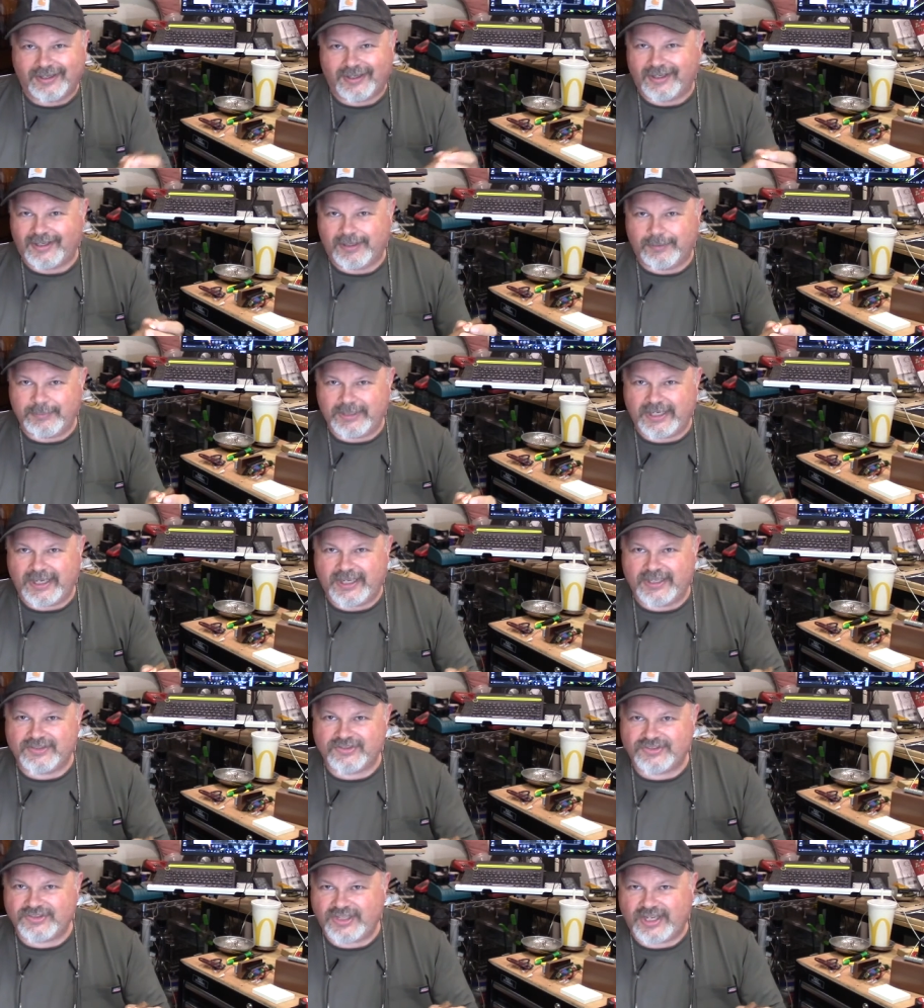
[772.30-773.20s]
I mean, I
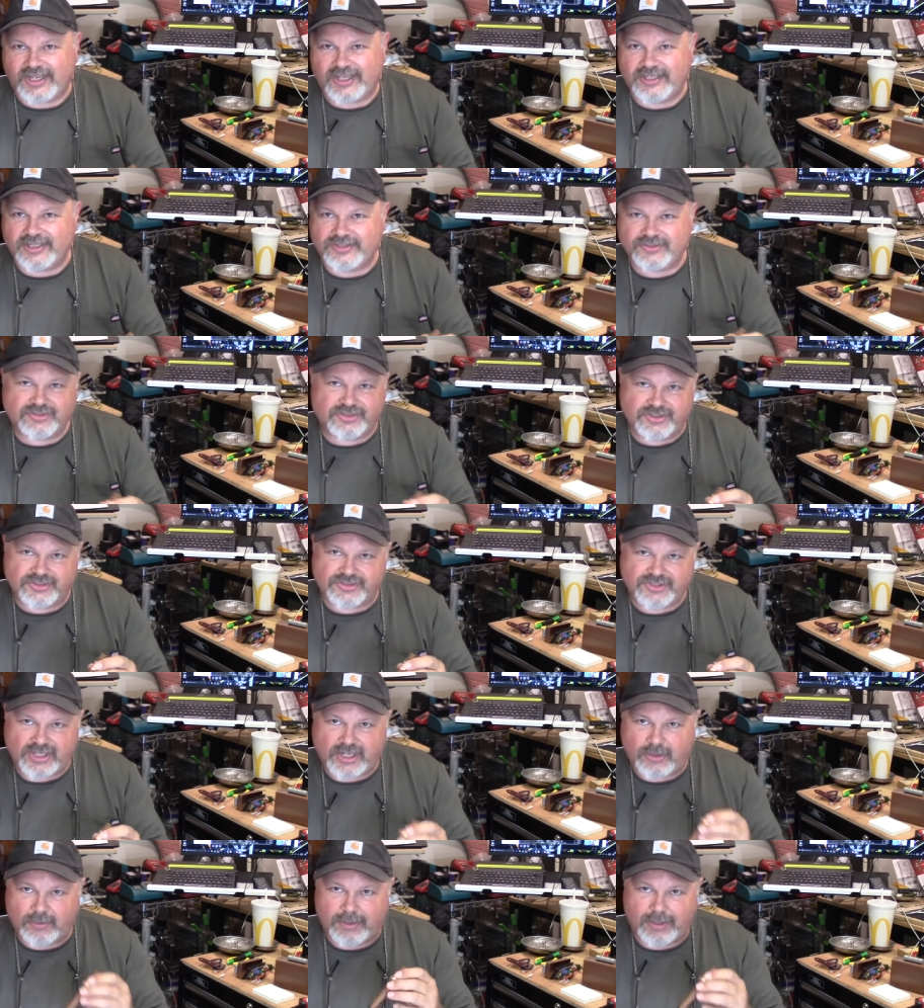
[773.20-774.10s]
hate to say it, it's just
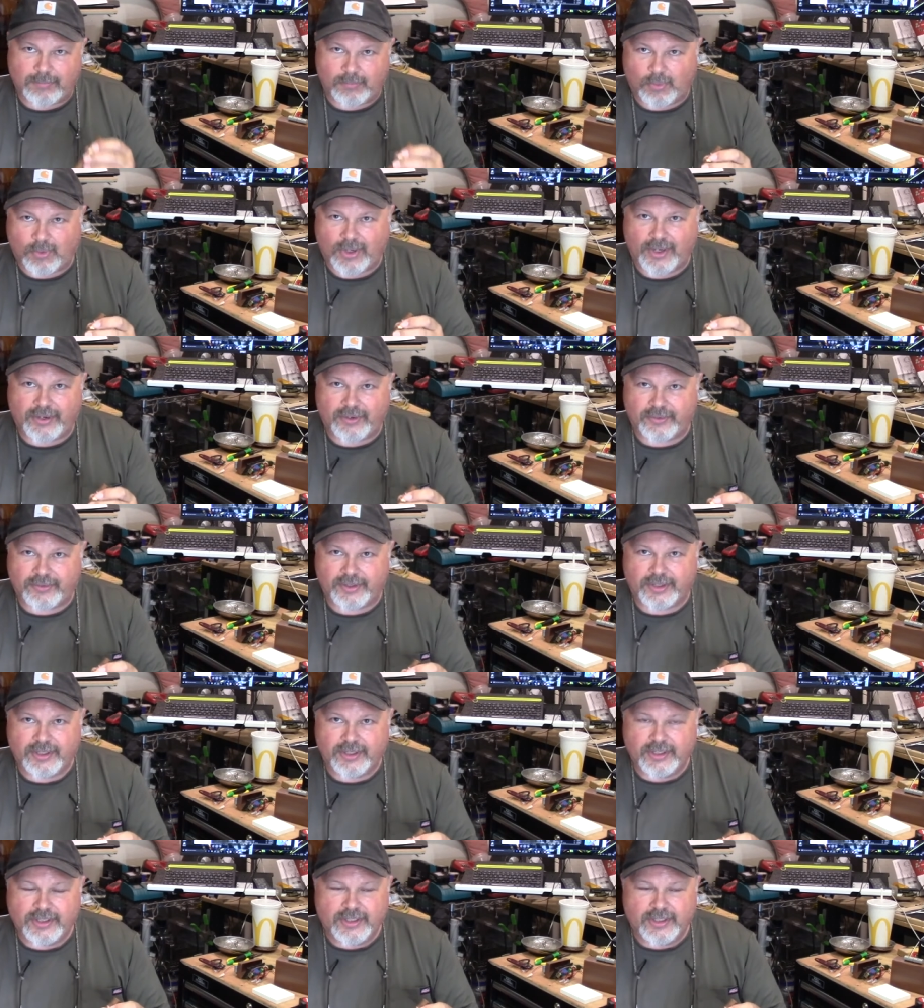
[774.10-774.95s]
how I'm wired.